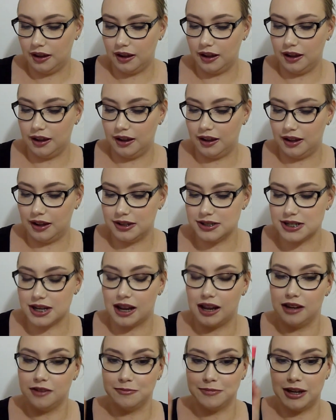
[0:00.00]
And
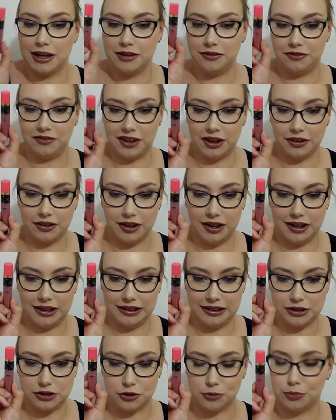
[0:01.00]
I made very
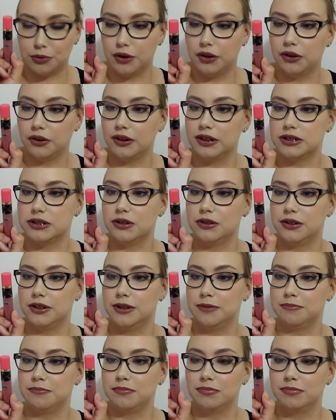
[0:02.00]
little progress on it.